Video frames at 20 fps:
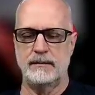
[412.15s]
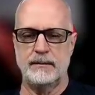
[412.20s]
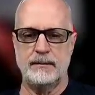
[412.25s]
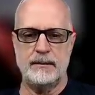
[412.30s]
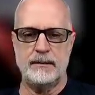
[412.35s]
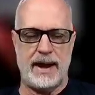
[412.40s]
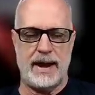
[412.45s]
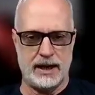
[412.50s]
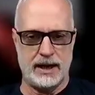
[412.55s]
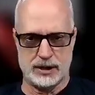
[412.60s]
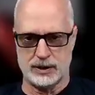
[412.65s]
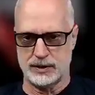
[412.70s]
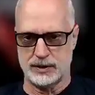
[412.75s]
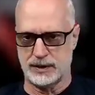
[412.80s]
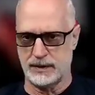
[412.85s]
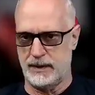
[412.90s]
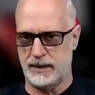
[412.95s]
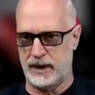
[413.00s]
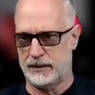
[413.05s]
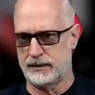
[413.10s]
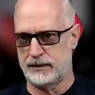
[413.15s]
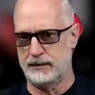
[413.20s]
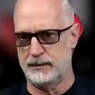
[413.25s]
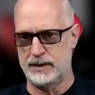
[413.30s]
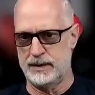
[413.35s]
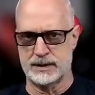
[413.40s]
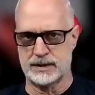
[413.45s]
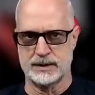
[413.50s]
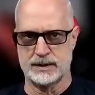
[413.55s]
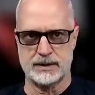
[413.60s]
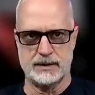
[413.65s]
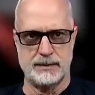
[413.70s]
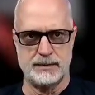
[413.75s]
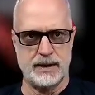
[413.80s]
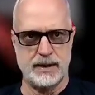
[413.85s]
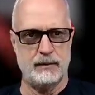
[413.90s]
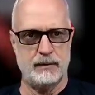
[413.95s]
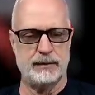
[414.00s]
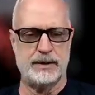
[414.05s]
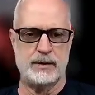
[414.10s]
passions about their business,
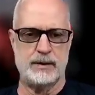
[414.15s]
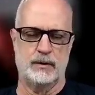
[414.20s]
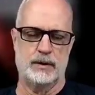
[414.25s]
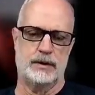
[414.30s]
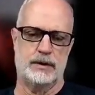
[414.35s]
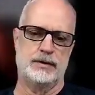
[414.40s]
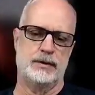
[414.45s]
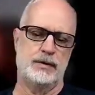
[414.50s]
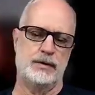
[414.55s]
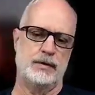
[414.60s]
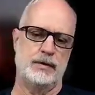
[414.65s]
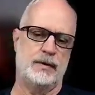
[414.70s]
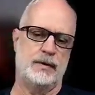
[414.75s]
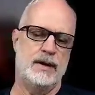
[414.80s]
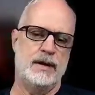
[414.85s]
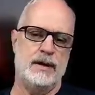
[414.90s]
about what they want to do,